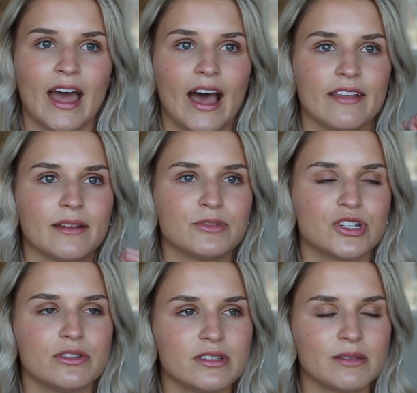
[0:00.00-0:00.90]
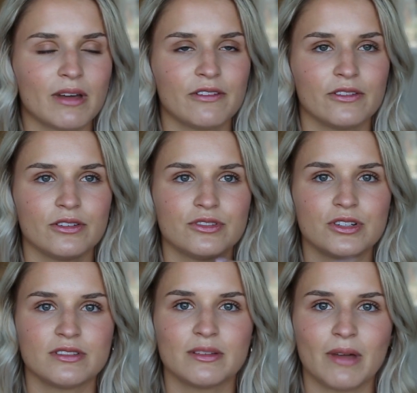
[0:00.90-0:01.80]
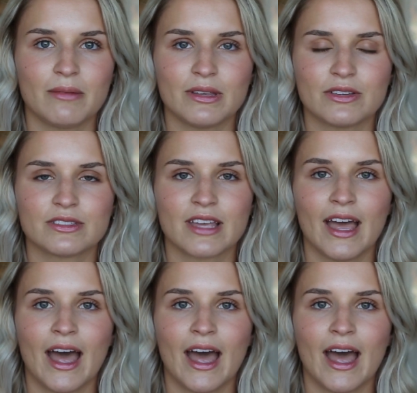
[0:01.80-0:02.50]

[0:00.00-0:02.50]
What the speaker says: as I'm choosing my food, choosing my meals,